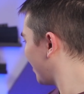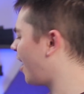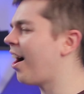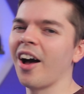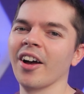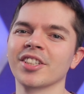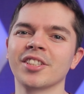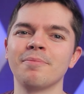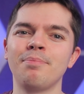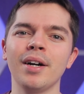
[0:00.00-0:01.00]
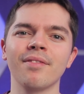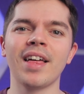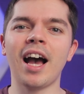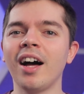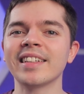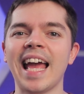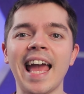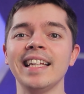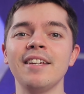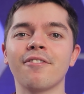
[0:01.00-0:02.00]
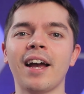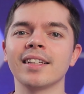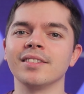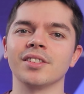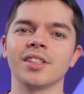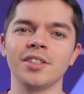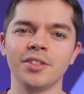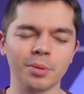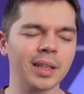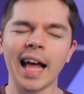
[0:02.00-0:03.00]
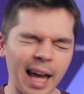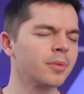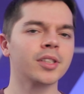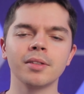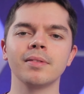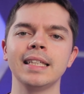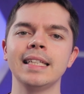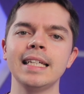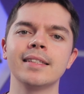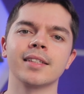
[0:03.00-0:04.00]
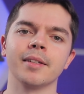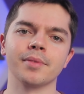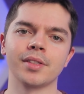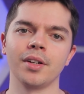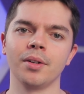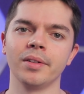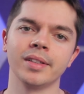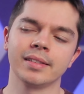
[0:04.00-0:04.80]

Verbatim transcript: harsh, but there aren't any fans and you will absolutely need some, so